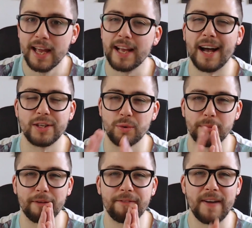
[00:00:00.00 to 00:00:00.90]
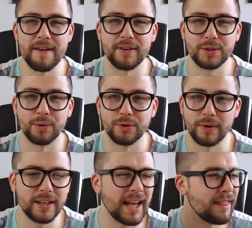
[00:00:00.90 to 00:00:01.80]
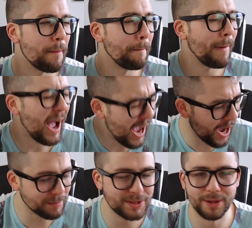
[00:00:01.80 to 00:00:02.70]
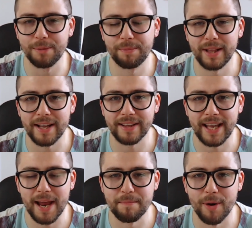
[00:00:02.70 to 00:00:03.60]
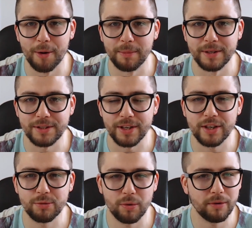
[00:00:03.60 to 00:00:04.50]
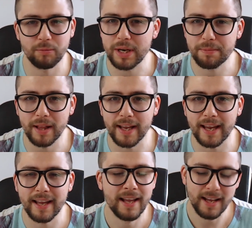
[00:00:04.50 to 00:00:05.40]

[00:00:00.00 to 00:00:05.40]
Yeah, that is one of my favourite tools. When you get them absolute play of the game moments and you just want to replay it,